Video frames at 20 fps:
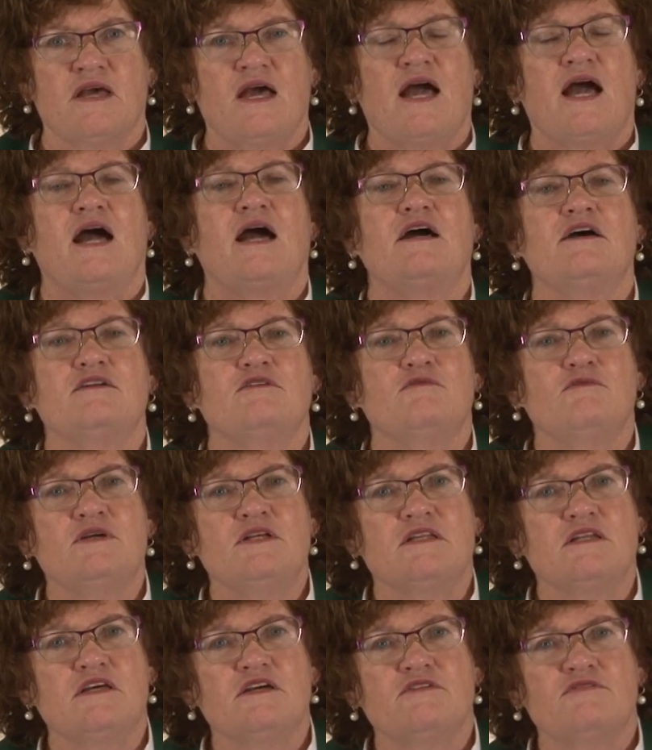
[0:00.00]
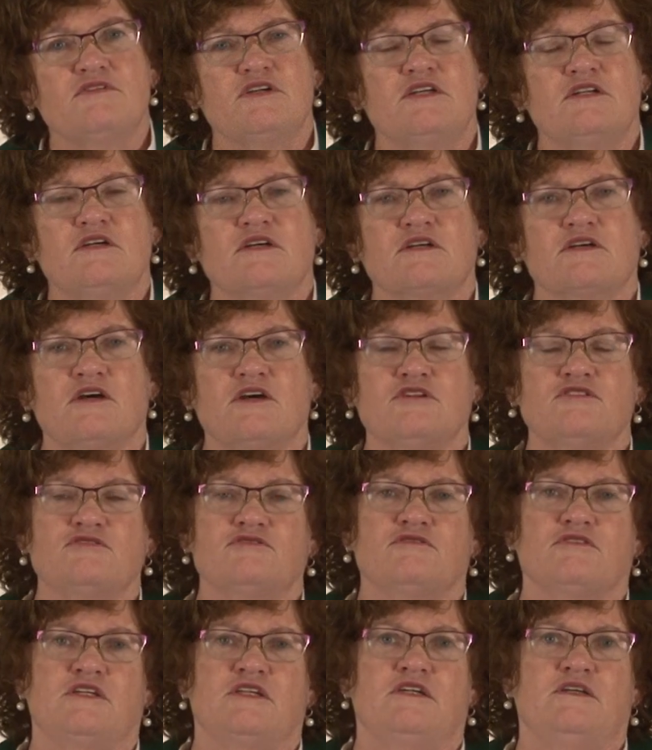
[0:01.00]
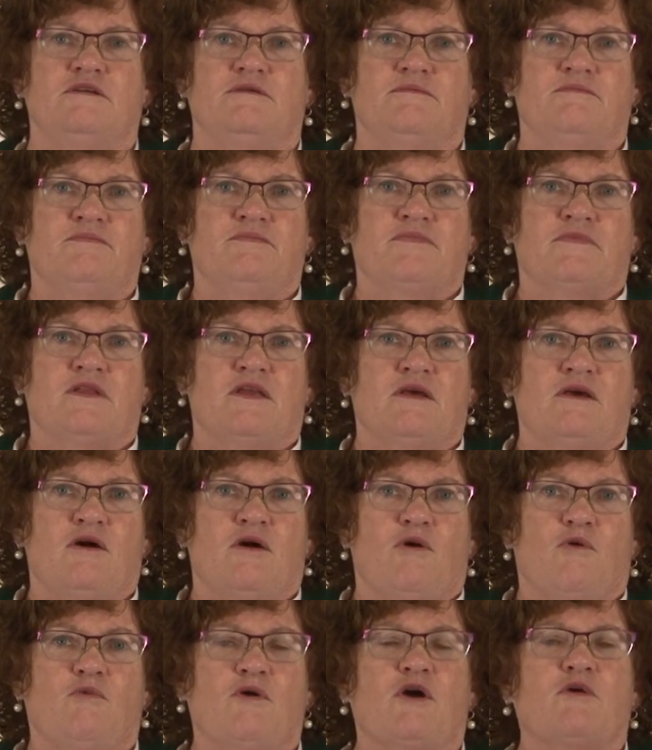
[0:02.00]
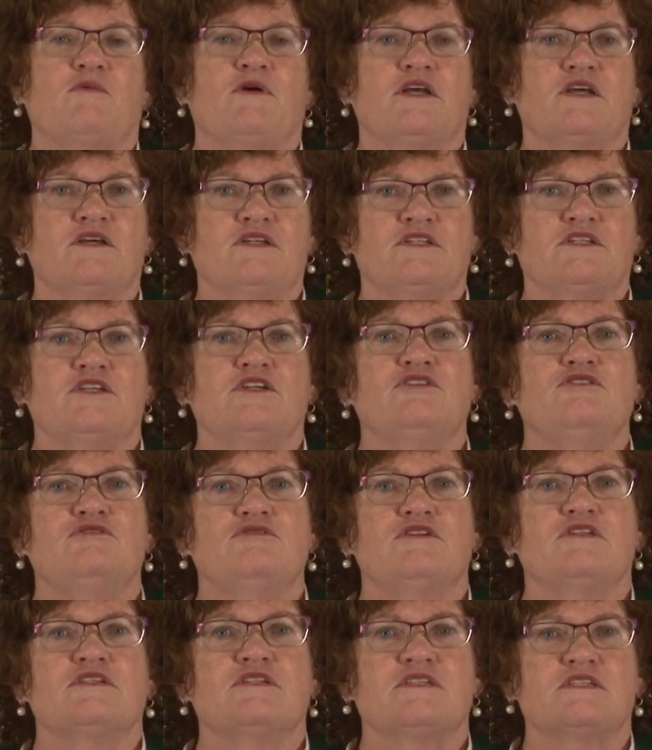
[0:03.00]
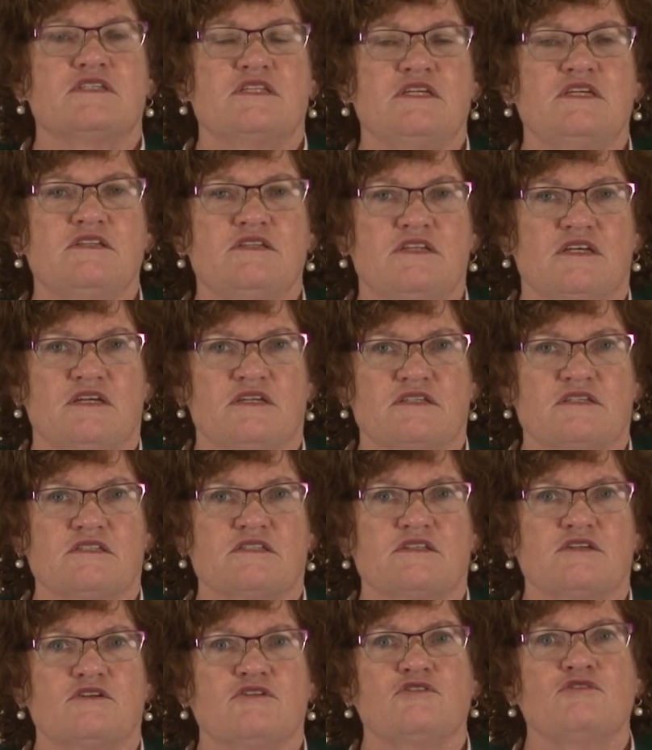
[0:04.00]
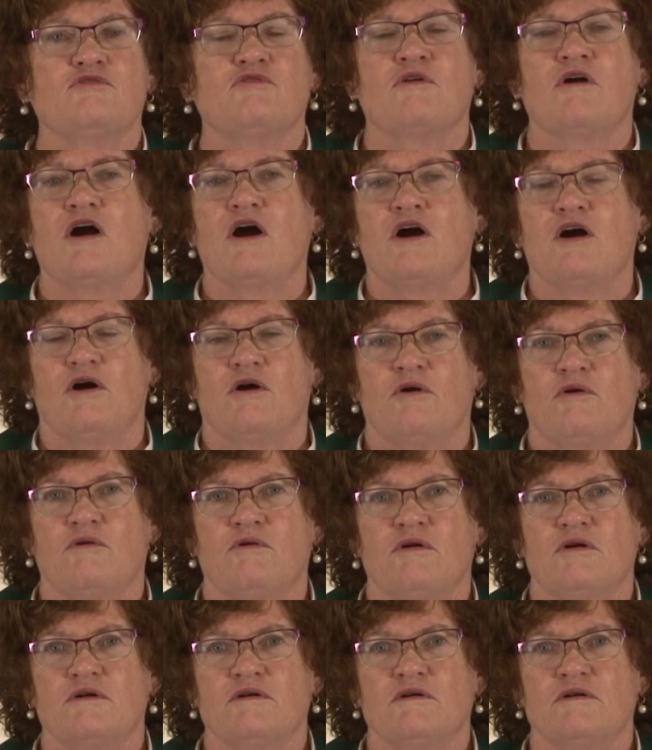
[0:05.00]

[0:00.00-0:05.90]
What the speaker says: How do we live in a country where we continue to see this grow?